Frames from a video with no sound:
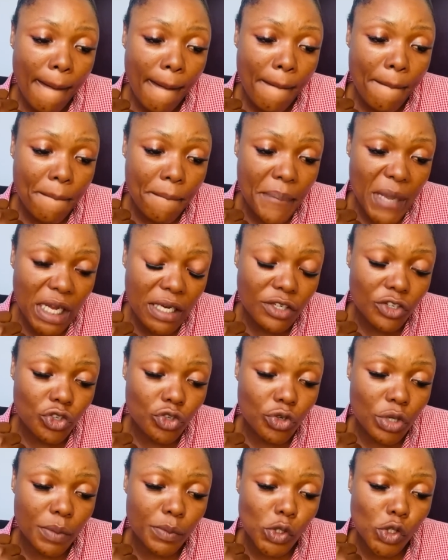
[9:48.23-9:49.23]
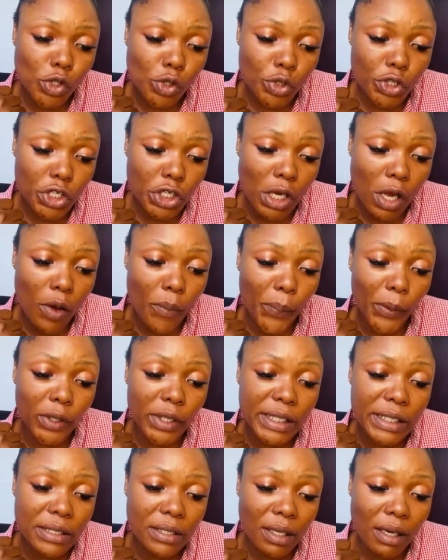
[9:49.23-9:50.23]
mainstream social,
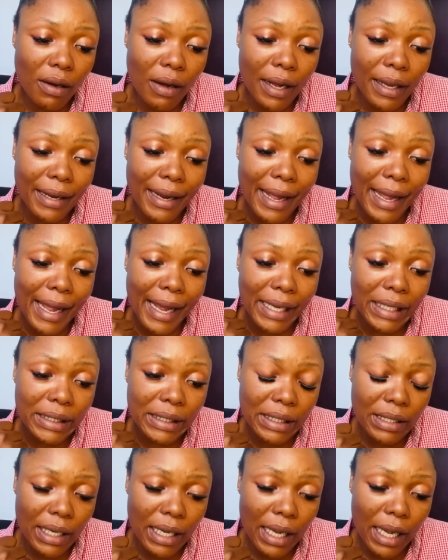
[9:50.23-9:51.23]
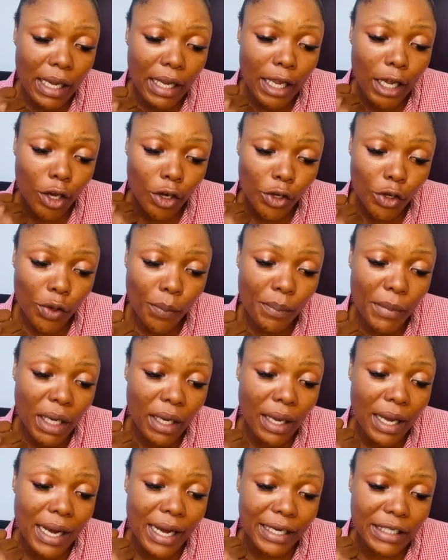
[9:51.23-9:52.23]
political, and
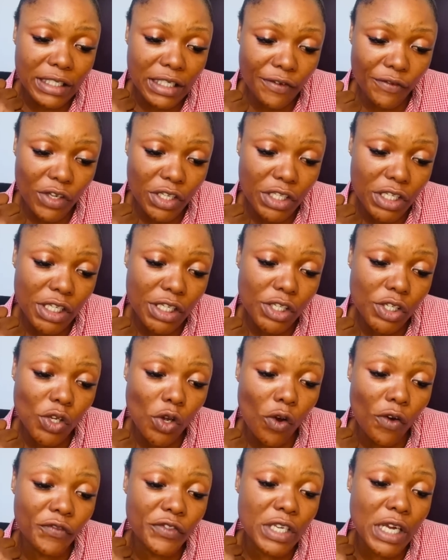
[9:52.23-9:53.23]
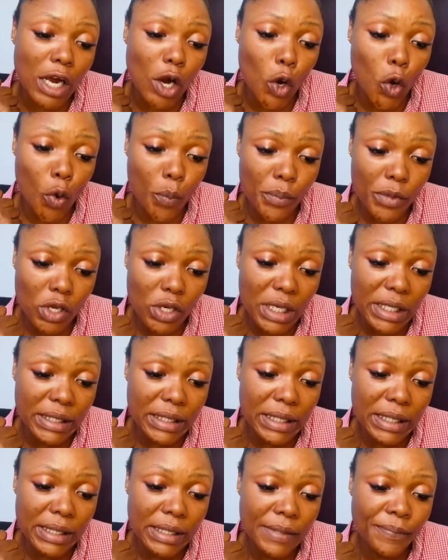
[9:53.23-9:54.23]
economic activities of their
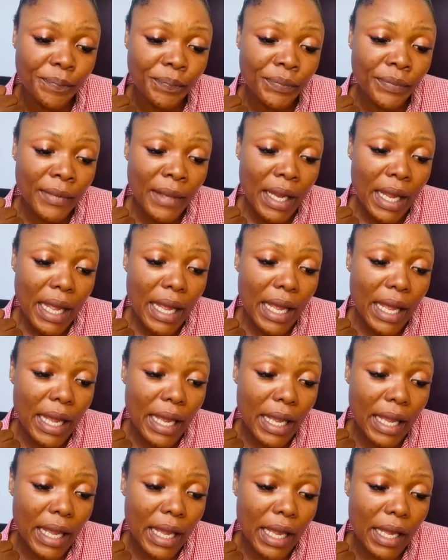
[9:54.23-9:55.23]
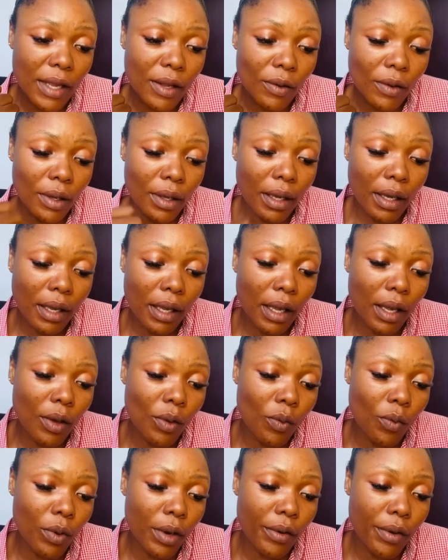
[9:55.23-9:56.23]
communities. Ike
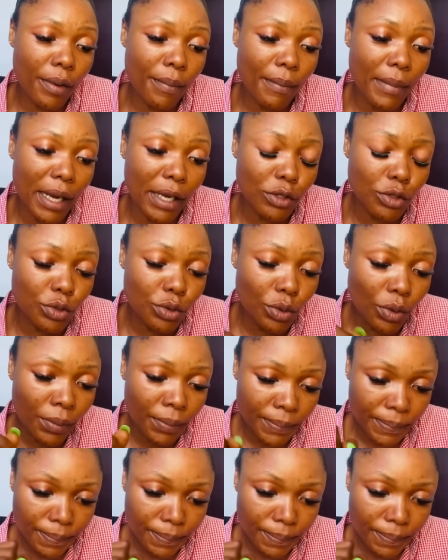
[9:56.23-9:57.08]
Ekweremadu